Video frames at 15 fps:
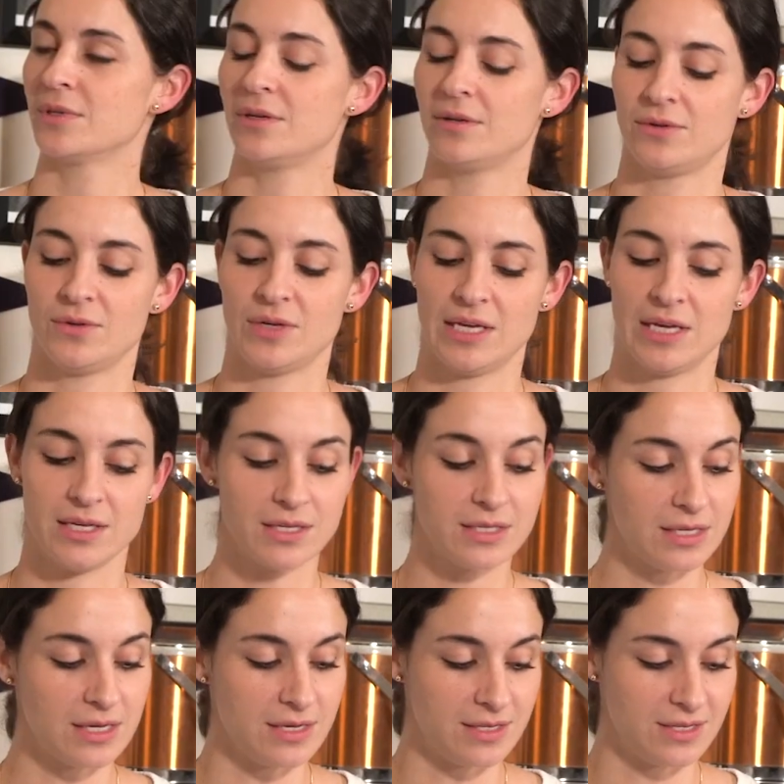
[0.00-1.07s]
Oh, I
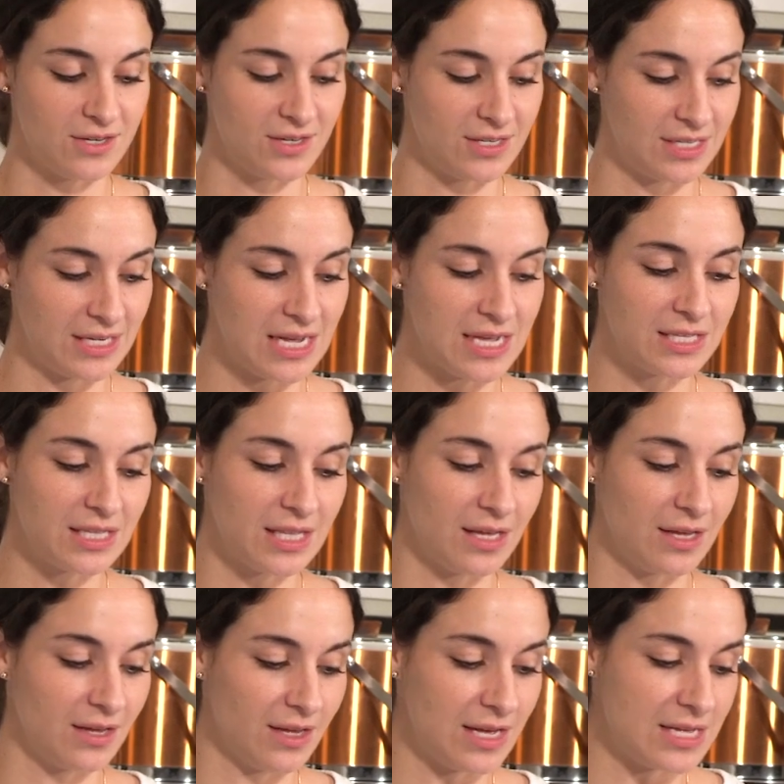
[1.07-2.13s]
guess he's just he's
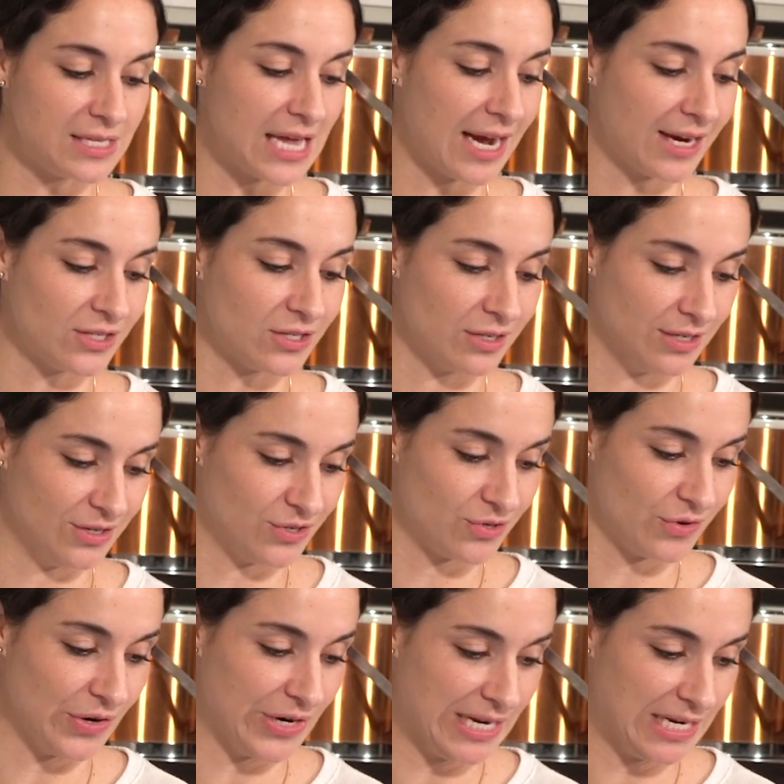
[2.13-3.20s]
the he's Hector in
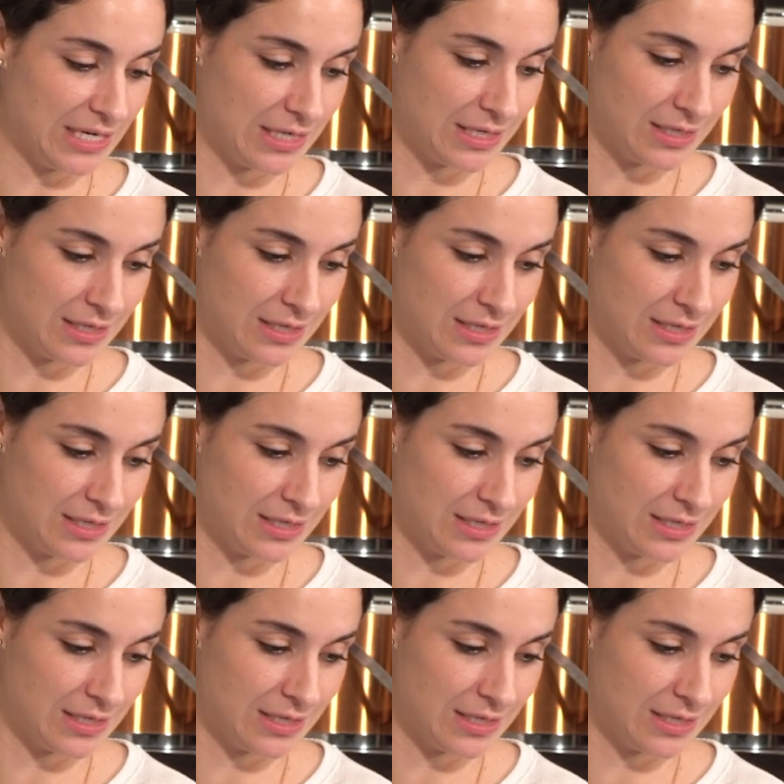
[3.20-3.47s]
Troy.